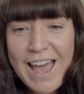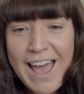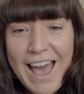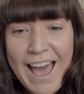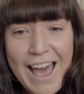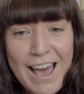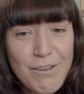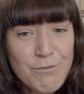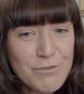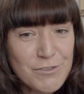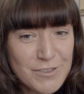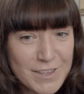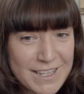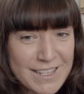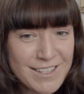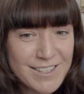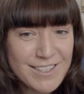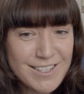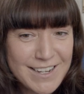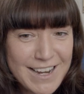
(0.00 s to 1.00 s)
Have
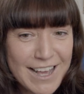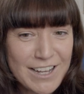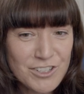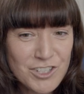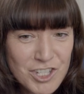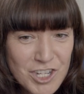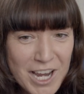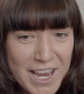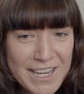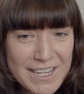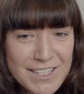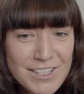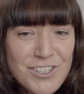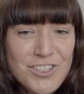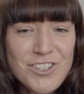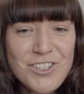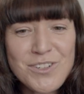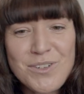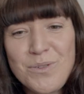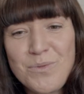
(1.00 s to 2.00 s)
things now
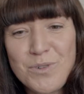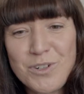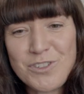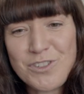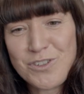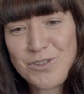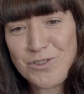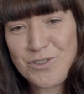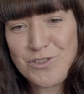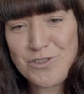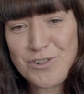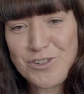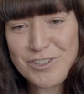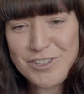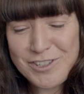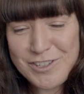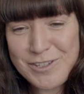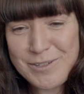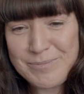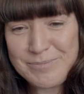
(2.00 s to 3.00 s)
changed? What's your thoughts?